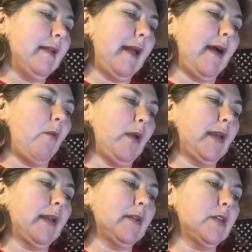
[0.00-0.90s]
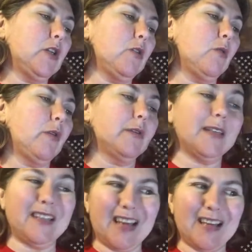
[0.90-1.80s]
Now we get into
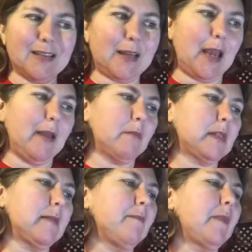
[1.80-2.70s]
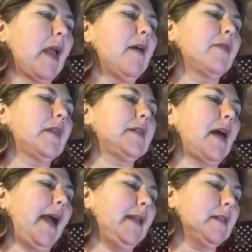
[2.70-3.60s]
today's games. The
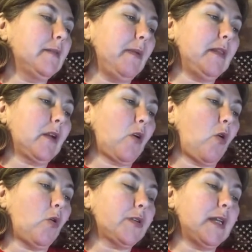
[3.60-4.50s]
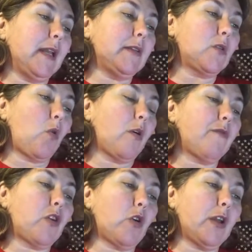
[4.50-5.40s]
Titans beat the Colts in a score
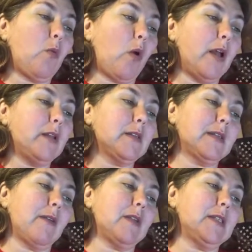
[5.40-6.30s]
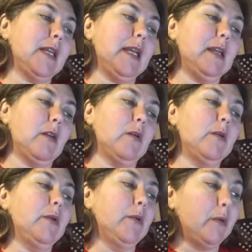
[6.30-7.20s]
of 31-17.
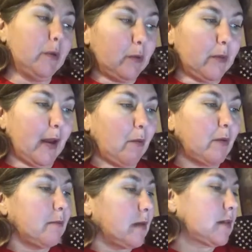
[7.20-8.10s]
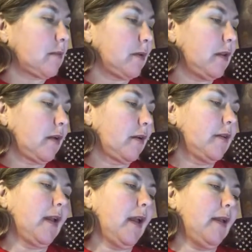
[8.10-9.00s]
Ooh, that one must have been a
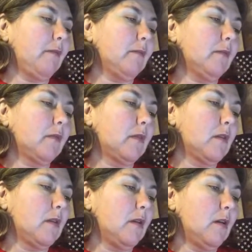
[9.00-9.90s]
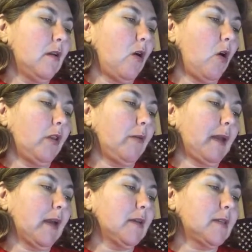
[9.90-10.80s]
good game. Only
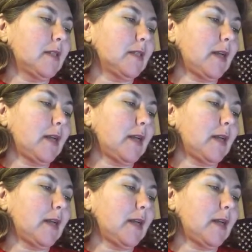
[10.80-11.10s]
because the